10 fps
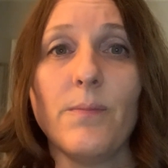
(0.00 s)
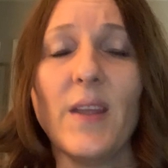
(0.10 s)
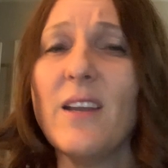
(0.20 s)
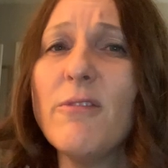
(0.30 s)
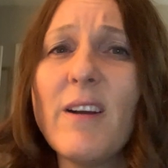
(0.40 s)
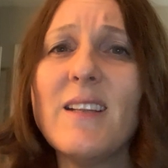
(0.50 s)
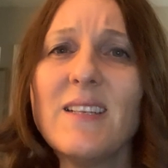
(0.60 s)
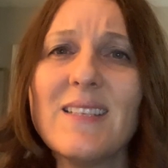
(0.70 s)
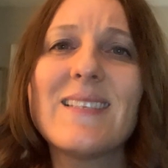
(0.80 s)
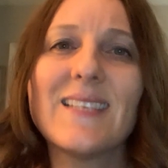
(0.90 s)
I find
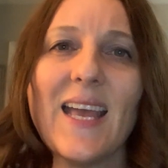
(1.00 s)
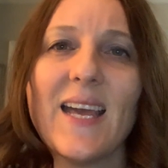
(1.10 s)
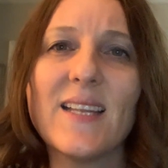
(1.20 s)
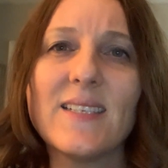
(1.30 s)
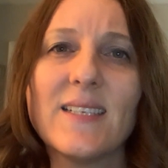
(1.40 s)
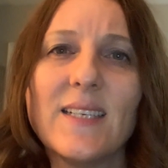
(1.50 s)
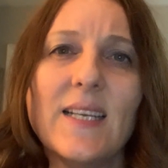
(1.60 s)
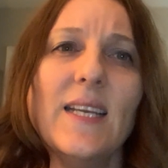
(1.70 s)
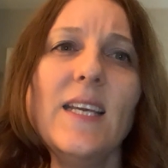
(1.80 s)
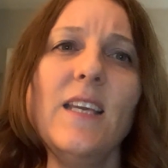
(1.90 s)
it sad.
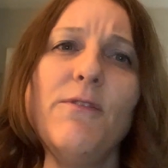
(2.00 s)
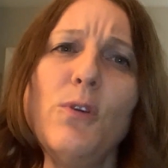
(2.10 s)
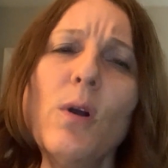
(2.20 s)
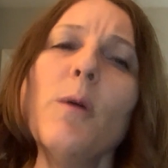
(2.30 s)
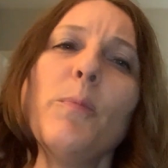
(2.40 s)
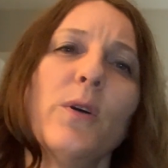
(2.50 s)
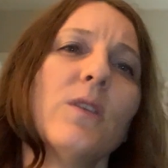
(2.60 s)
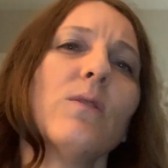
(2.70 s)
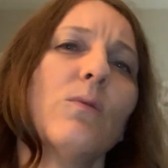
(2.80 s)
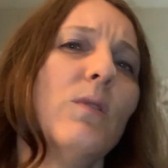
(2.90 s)
If you are a
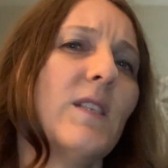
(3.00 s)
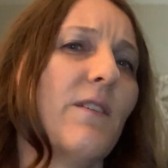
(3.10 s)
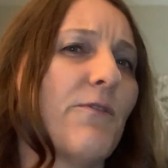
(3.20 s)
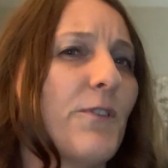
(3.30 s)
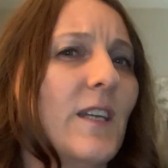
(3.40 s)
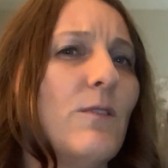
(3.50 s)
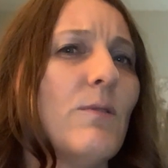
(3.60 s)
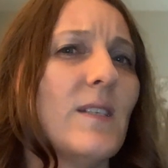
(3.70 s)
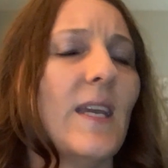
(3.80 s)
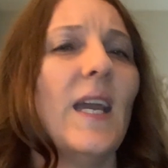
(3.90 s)
person who is afraid to
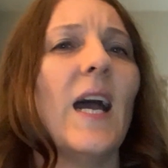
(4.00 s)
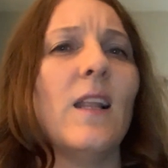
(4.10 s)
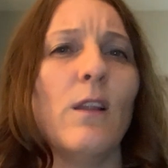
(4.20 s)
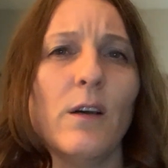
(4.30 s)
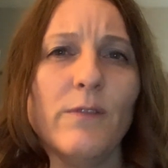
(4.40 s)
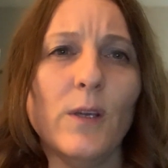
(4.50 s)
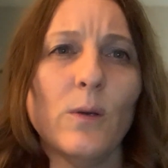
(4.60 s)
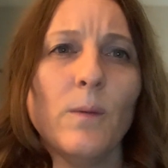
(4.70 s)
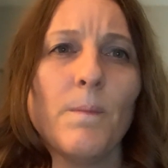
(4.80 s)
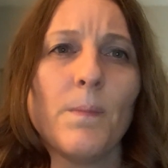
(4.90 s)
say I love
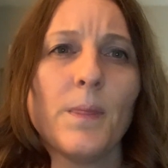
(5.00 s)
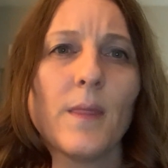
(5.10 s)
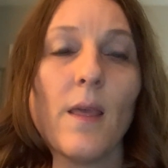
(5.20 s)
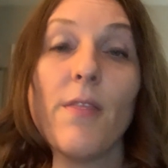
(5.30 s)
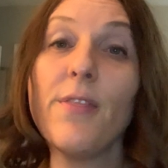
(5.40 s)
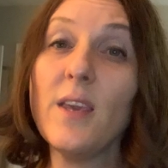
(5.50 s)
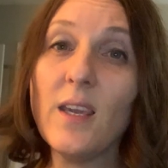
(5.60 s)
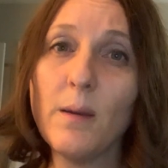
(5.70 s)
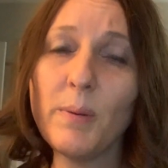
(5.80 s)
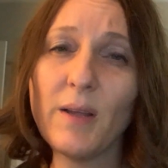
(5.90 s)
you, think
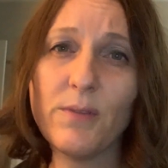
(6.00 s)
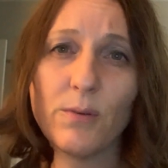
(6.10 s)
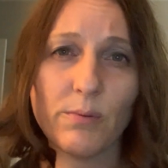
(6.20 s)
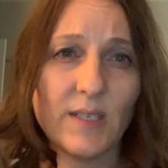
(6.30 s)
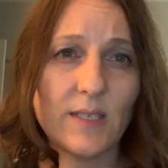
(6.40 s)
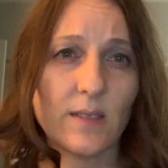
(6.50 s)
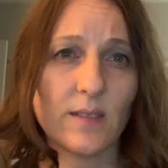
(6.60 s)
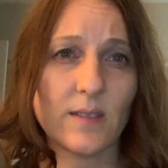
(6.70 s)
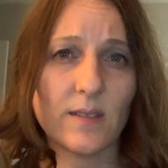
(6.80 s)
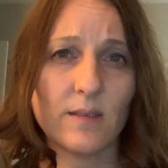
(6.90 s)
about the
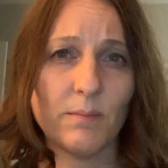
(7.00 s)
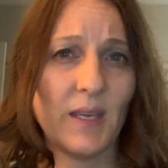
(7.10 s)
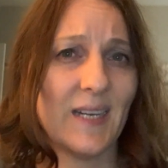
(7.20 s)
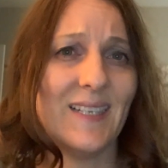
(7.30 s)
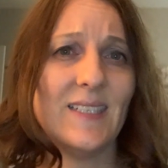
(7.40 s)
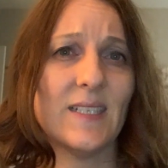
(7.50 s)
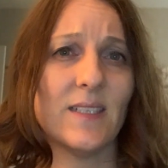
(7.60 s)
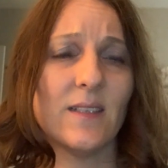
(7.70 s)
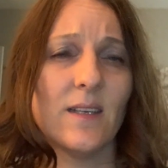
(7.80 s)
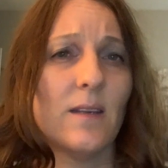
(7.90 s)
reasons behind
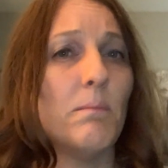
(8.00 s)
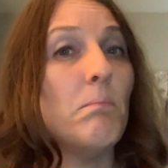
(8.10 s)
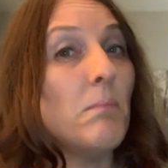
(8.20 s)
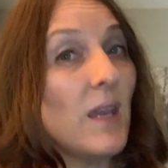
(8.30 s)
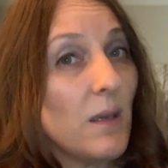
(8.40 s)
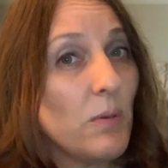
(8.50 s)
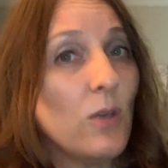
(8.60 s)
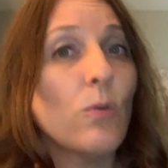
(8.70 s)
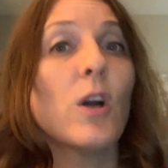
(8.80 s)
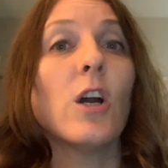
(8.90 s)
it. Maybe
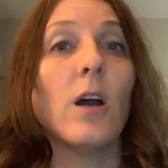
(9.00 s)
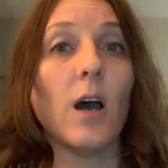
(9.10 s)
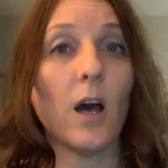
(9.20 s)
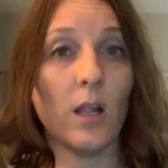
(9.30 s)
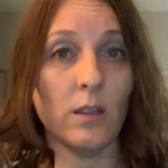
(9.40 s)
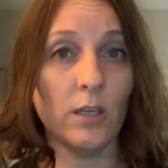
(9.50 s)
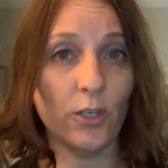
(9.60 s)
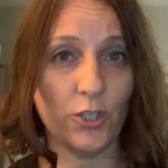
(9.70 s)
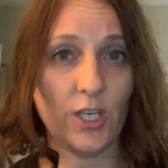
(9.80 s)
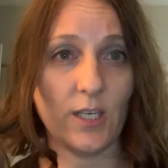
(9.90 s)
you are
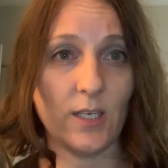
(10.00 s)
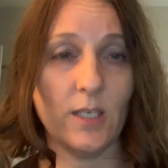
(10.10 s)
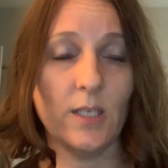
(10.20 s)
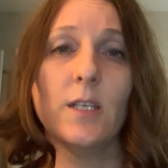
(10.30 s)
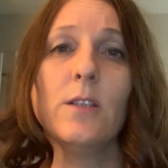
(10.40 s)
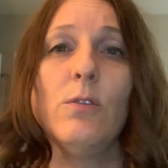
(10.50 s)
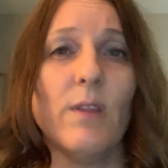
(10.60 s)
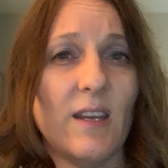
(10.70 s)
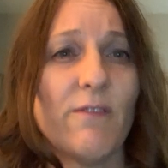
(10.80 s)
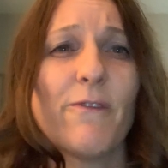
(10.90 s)
allergic to
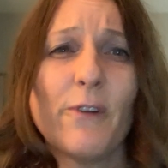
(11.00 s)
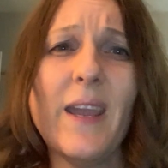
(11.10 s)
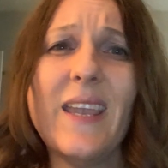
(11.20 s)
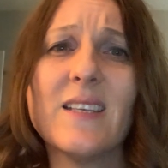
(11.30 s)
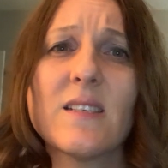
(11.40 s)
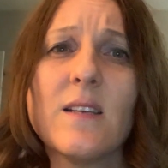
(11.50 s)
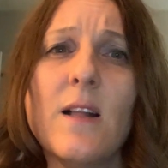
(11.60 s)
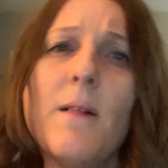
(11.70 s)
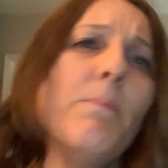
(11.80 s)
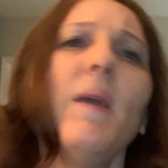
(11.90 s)
that phrase.
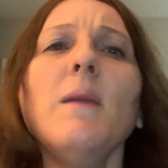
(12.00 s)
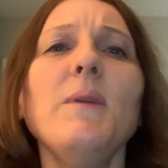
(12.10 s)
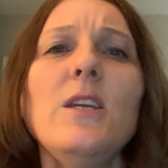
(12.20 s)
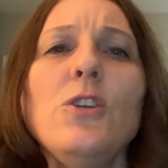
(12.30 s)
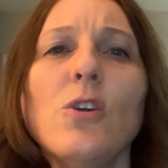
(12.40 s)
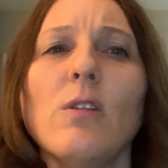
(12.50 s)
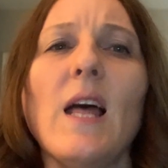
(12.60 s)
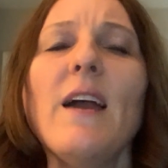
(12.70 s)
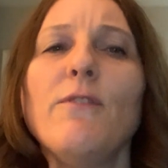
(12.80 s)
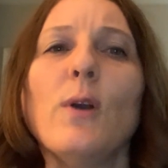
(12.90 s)
Maybe in your
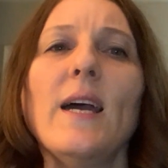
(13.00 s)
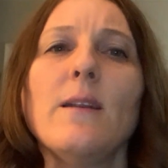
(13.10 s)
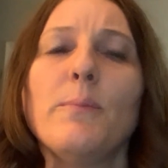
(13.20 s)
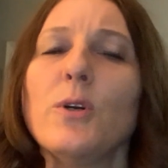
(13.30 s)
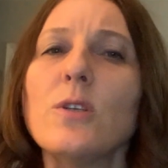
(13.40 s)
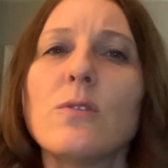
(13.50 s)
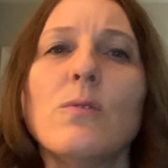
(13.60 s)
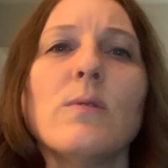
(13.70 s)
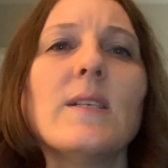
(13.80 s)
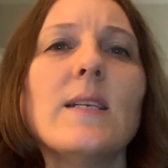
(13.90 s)
life you had a person
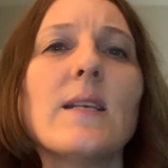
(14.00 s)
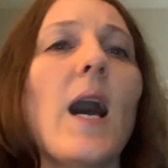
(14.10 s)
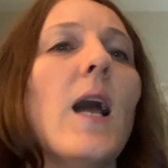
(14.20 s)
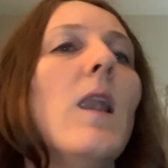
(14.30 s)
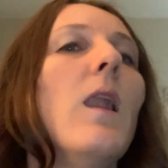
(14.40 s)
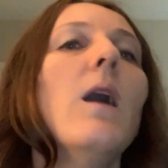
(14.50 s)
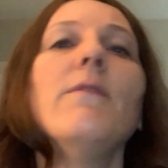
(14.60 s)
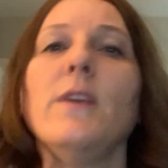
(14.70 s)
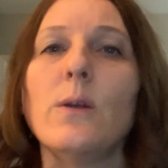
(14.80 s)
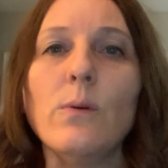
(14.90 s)
who says I love
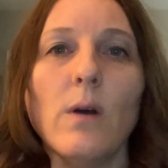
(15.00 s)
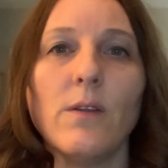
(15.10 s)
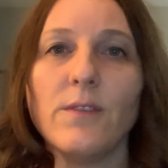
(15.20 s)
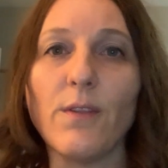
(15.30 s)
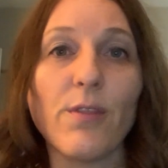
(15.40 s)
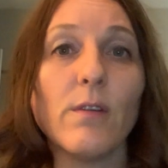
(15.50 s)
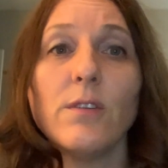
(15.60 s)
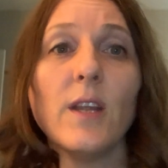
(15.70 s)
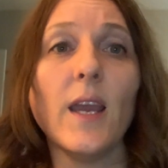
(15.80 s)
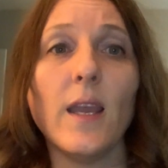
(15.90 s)
you on the
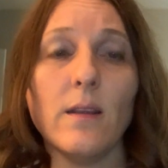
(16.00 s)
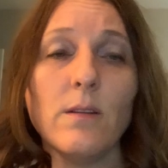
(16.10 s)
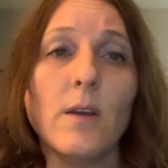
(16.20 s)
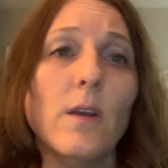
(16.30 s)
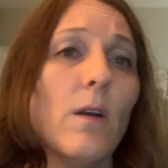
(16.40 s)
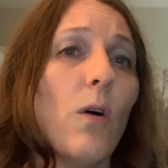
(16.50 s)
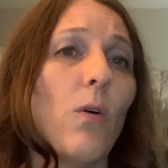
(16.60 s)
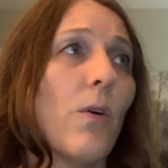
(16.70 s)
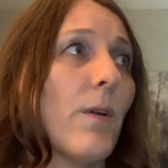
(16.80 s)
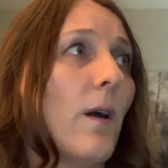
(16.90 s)
third date,
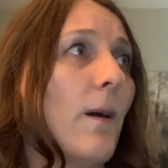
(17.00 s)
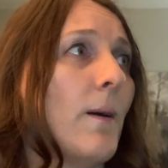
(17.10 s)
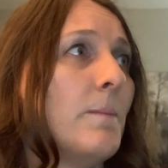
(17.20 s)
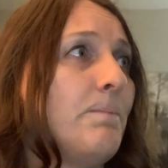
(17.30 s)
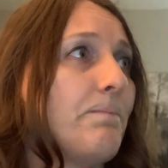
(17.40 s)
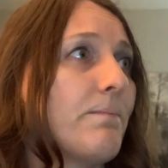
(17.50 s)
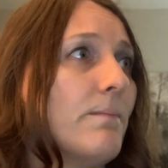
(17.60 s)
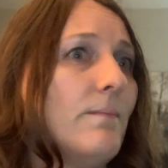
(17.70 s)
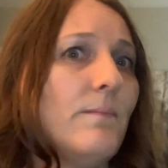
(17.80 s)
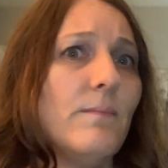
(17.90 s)
or
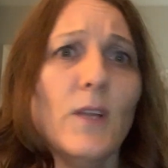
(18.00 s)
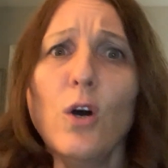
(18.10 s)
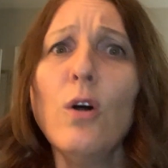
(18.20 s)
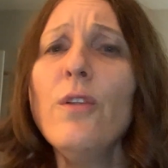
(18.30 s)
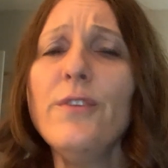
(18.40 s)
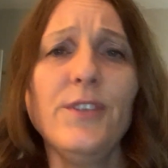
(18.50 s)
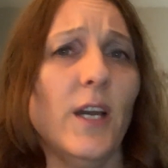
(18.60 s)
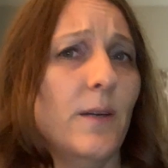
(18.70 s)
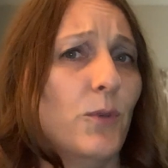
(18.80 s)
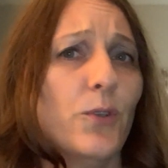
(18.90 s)
all the
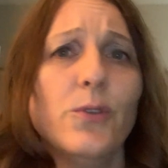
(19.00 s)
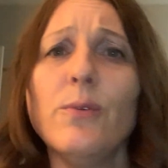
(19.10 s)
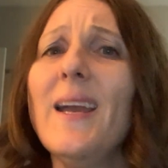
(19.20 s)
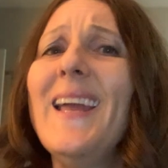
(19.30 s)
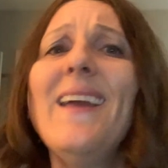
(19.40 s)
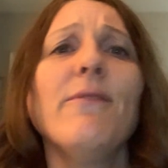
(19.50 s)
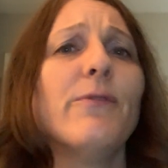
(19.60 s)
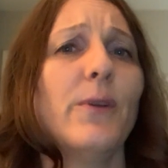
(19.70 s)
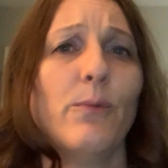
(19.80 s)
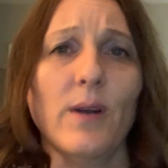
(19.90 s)
time, or to
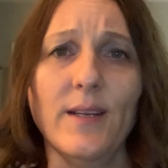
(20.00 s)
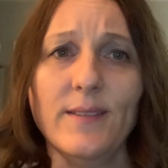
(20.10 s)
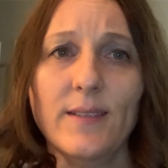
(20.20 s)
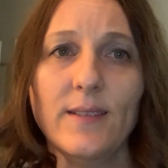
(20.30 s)
everyone.